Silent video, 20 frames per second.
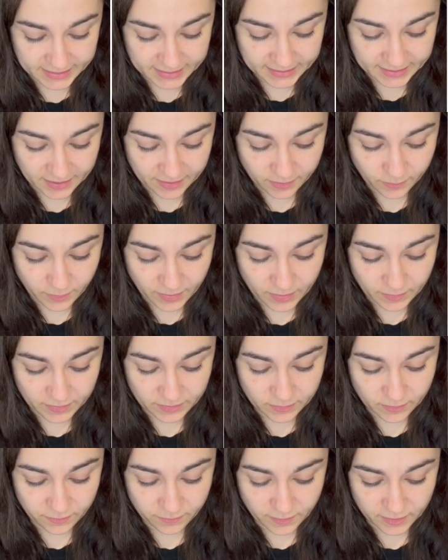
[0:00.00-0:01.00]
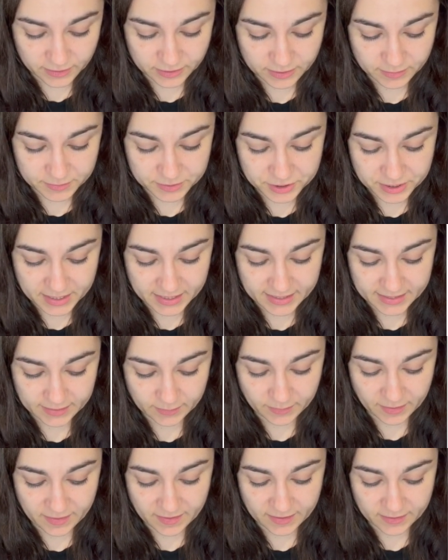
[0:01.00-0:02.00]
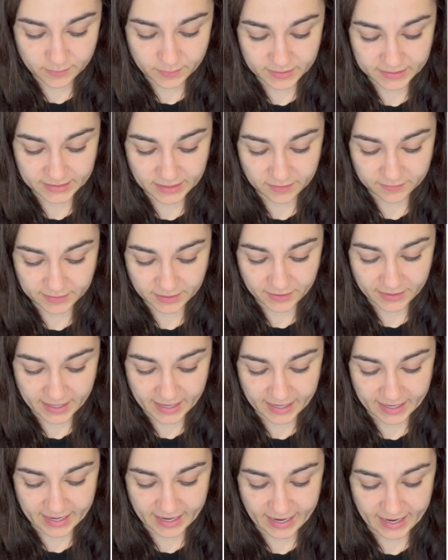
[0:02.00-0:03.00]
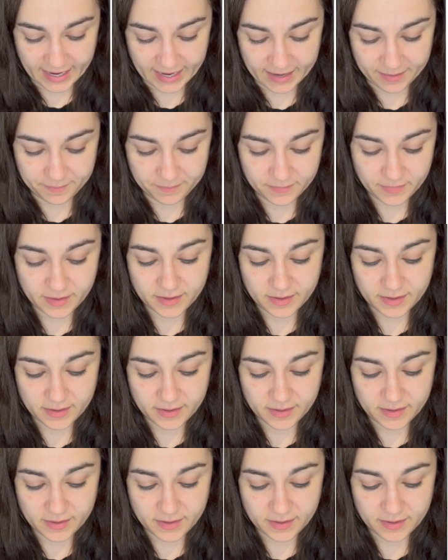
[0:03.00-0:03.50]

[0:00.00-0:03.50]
So the way we do a function machine is we think to ourselves, okay, m